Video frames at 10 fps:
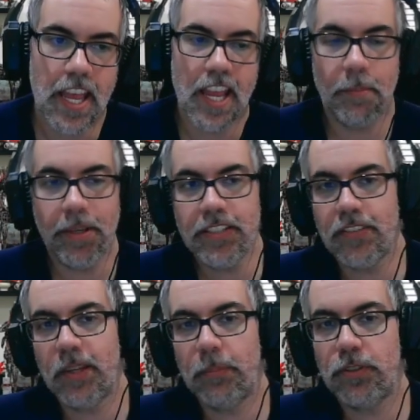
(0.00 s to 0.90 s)
It means
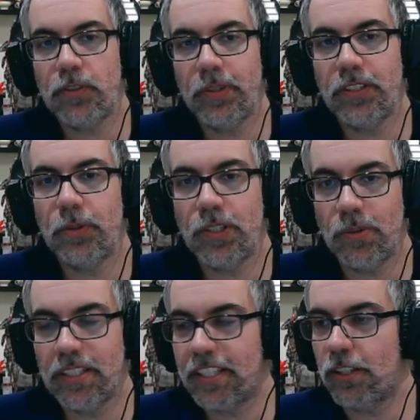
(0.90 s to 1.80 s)
if they put you into a
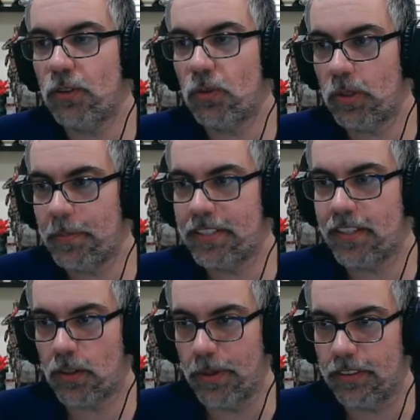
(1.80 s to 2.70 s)
unit that you don't want to be
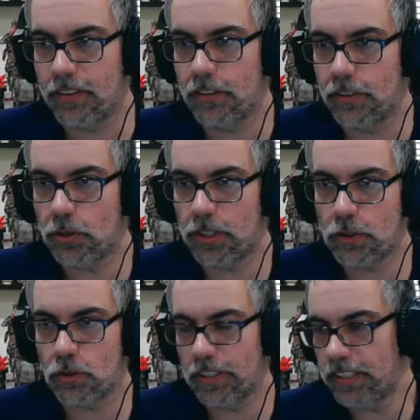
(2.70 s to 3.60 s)
stuck with, you could
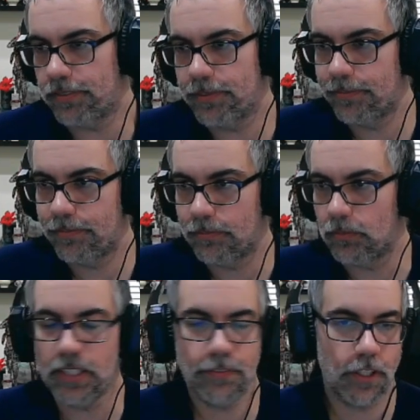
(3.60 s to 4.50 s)
just leave.
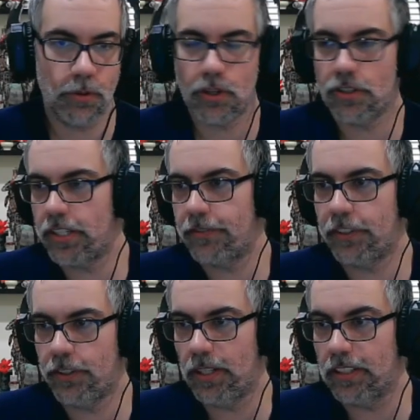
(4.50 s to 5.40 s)
Leave and go charge a
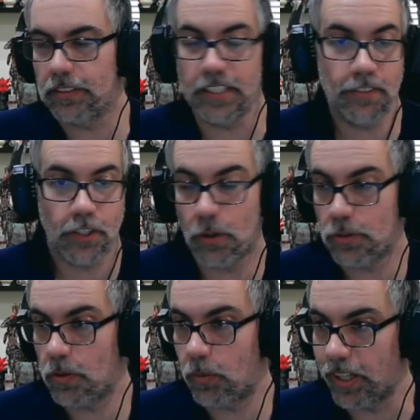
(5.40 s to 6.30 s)
different unit. Leave and go
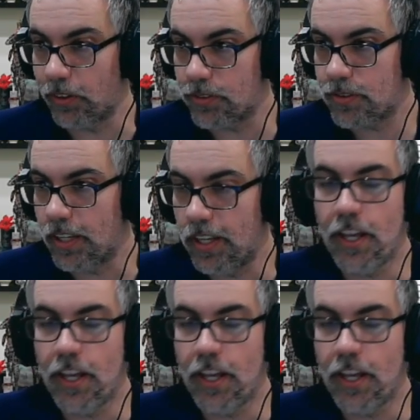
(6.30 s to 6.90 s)
somewhere else.